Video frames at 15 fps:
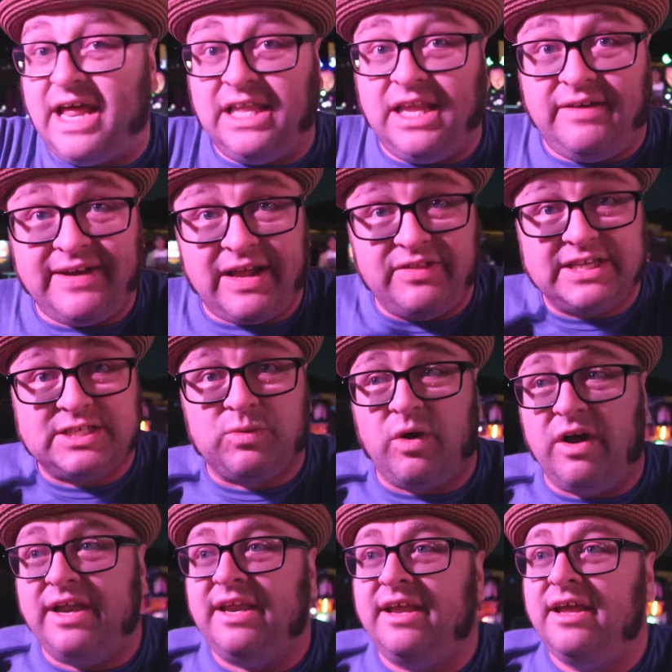I loved how this
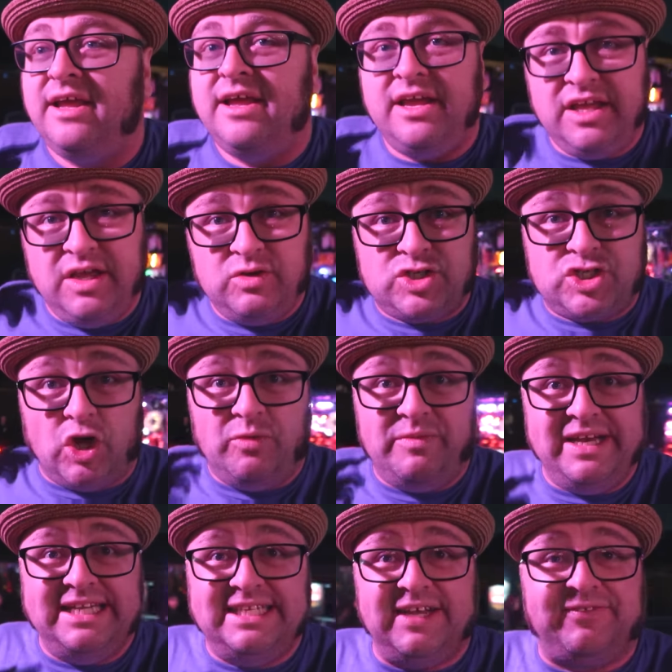one used so
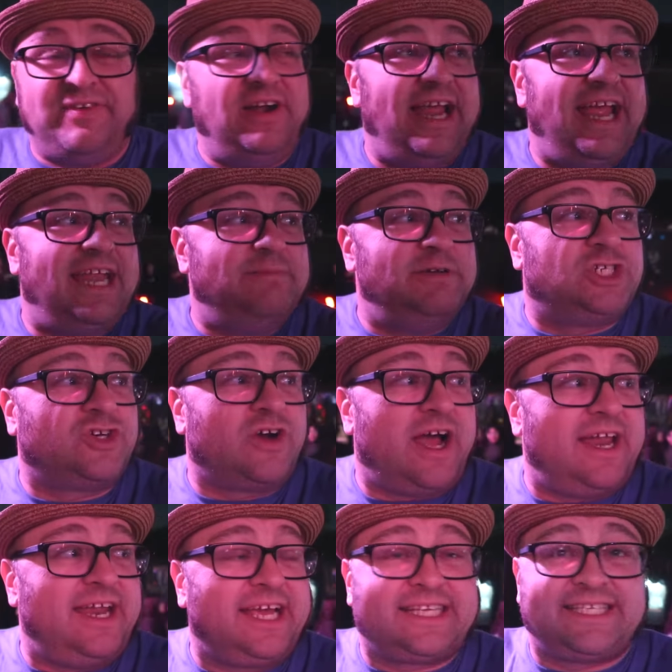many different
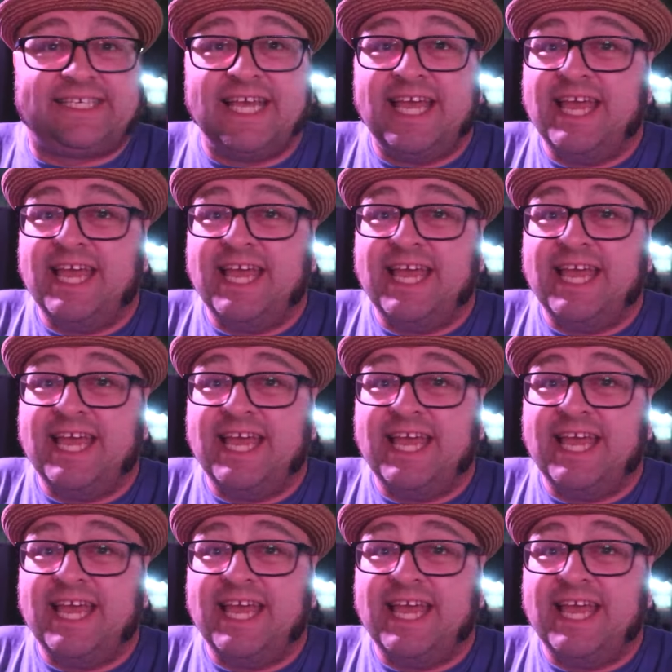animatronics.